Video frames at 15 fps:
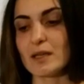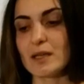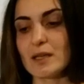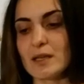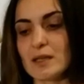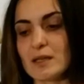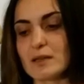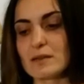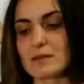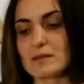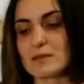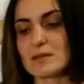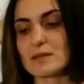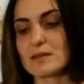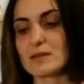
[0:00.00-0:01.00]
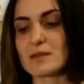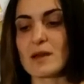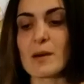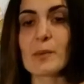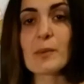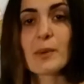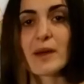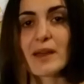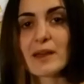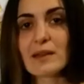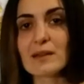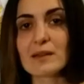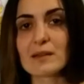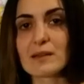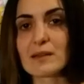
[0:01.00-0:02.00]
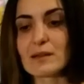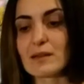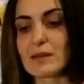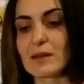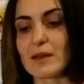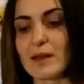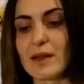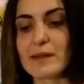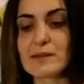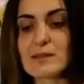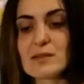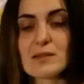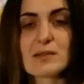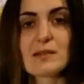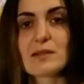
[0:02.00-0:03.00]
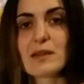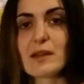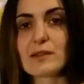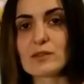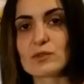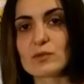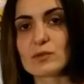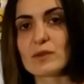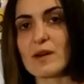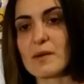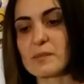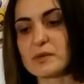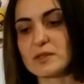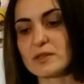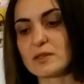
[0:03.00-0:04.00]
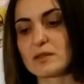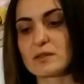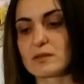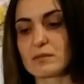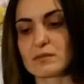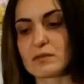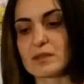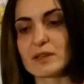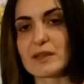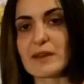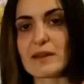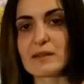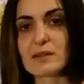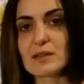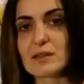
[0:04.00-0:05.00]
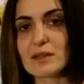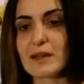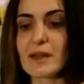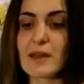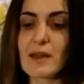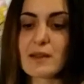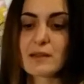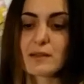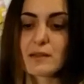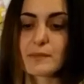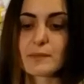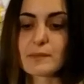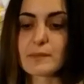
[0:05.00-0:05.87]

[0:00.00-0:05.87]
he some way adds that two numbers together and